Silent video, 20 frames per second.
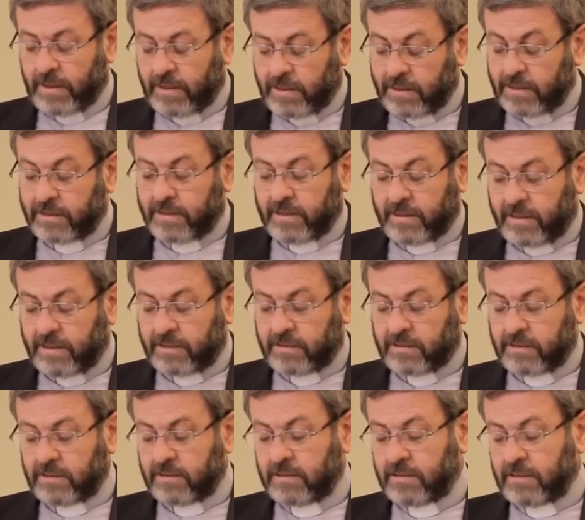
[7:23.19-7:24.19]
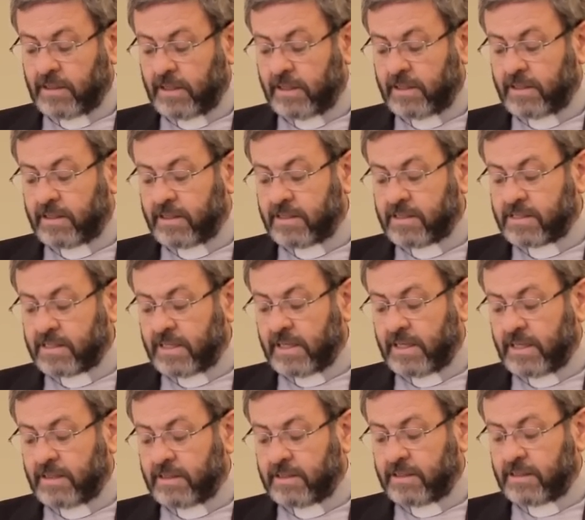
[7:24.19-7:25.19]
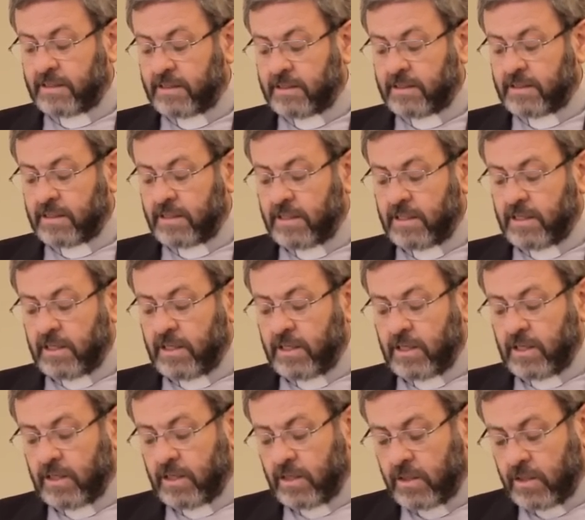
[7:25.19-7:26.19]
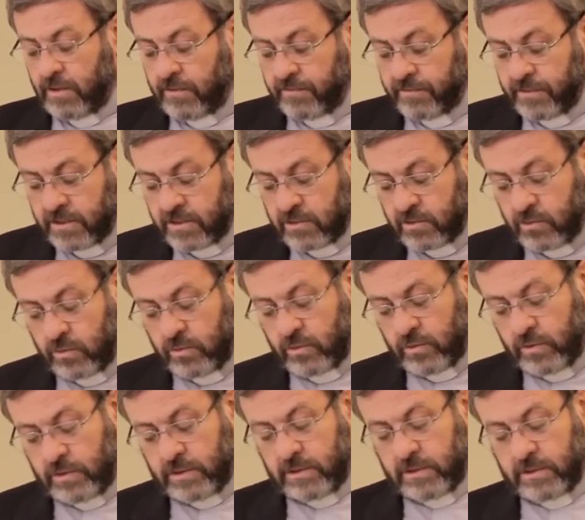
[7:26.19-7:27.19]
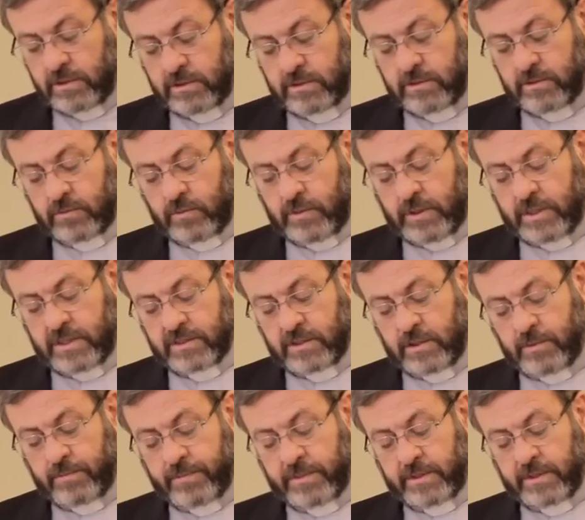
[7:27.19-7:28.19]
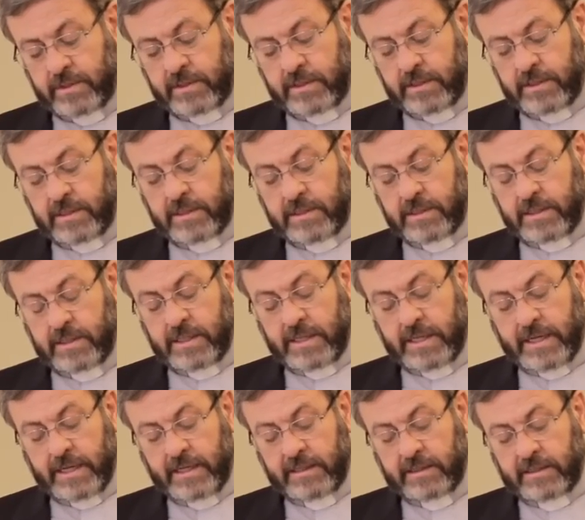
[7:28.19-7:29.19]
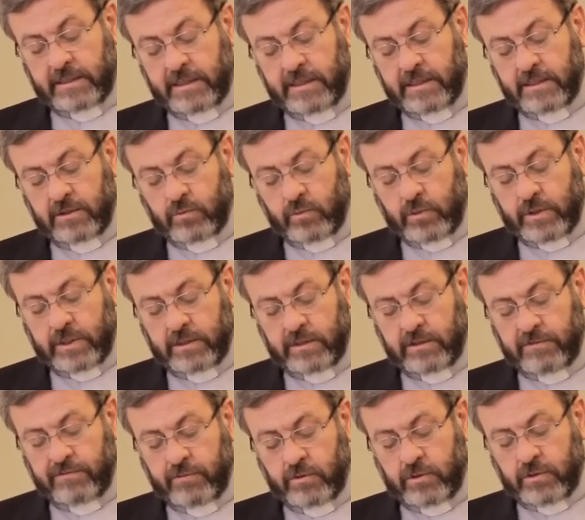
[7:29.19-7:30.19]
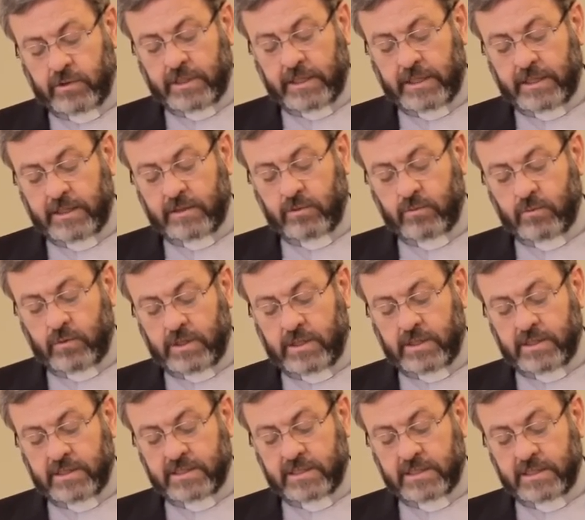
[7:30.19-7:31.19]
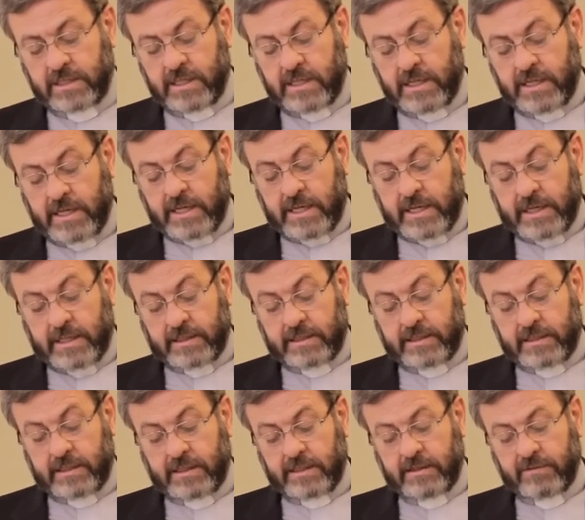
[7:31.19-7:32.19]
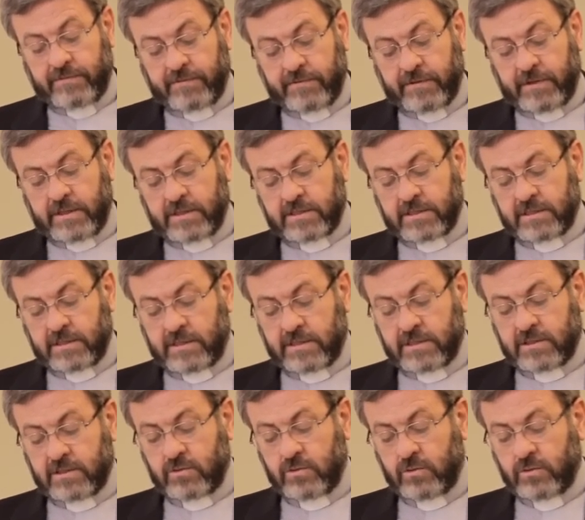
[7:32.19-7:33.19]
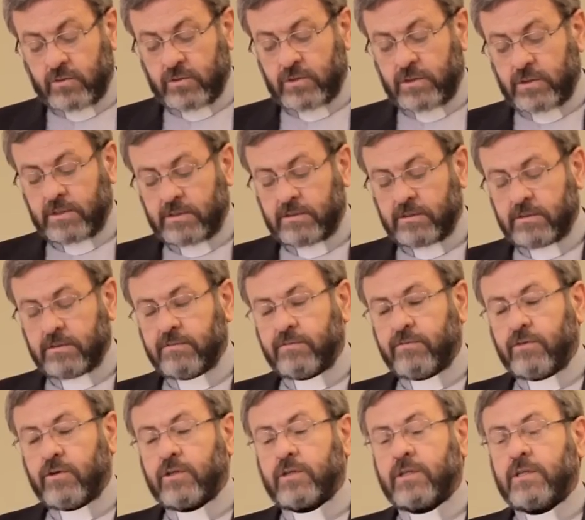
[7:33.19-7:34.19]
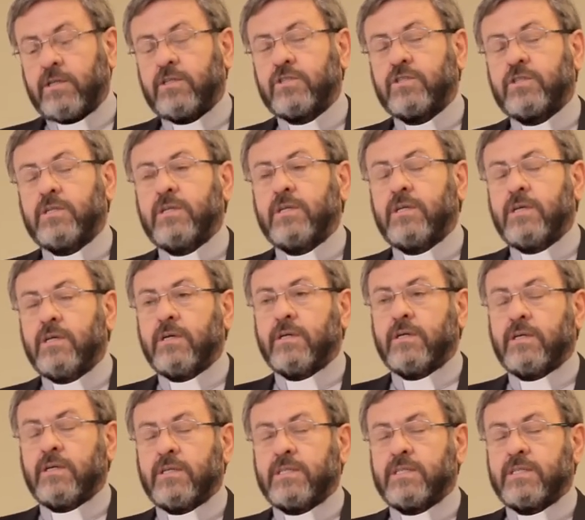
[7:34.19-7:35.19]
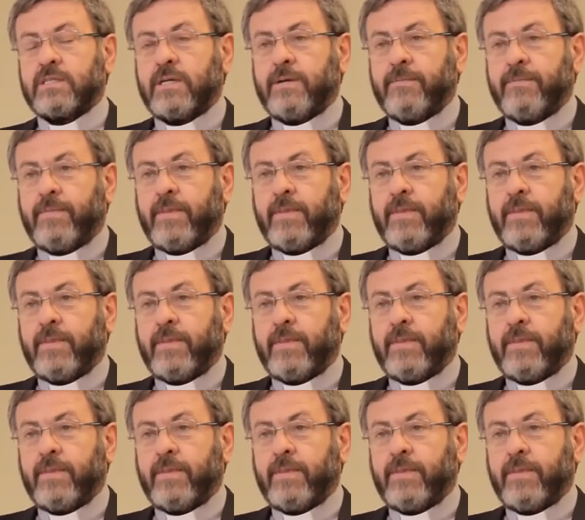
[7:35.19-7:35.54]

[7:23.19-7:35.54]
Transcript: literate understanding of the school was opened in 1824 and was the first school for teaching girls